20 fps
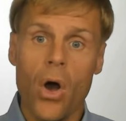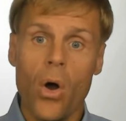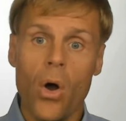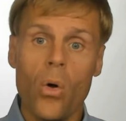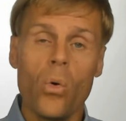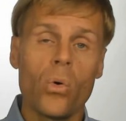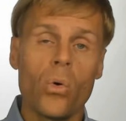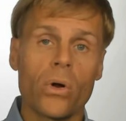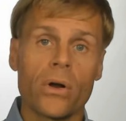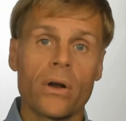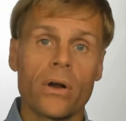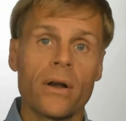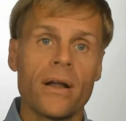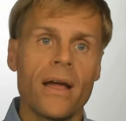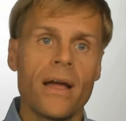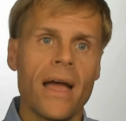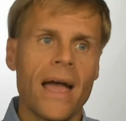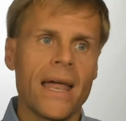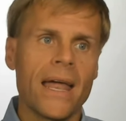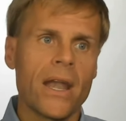or
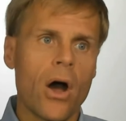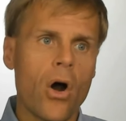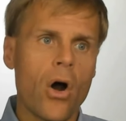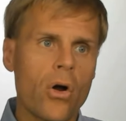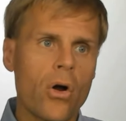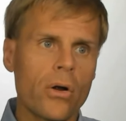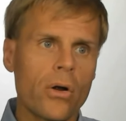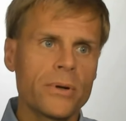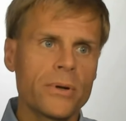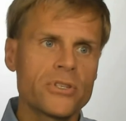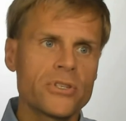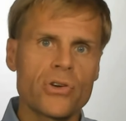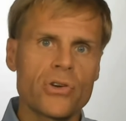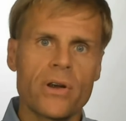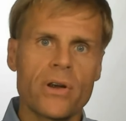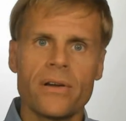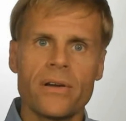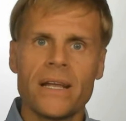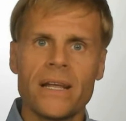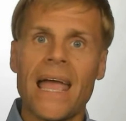an
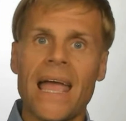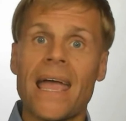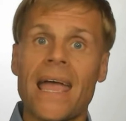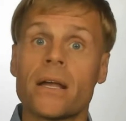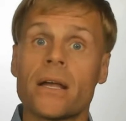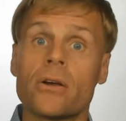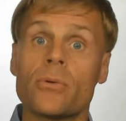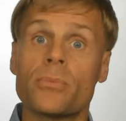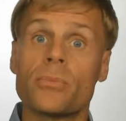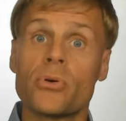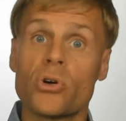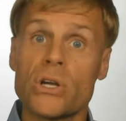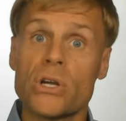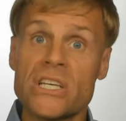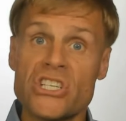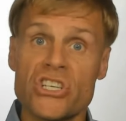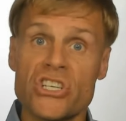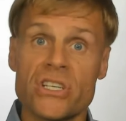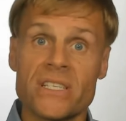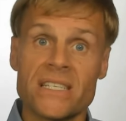arbitrary and
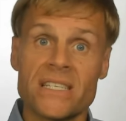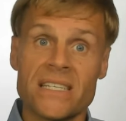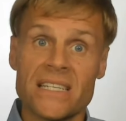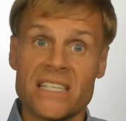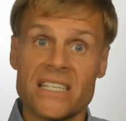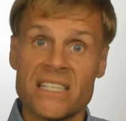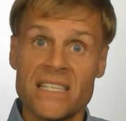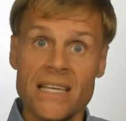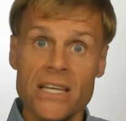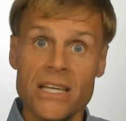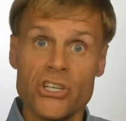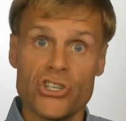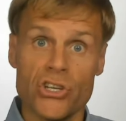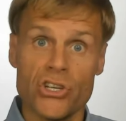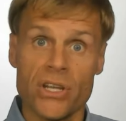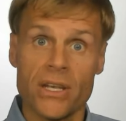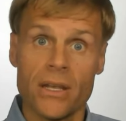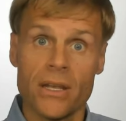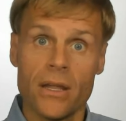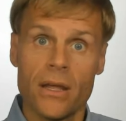capricious
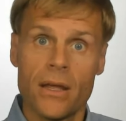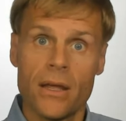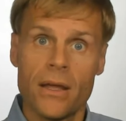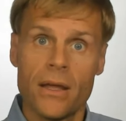decision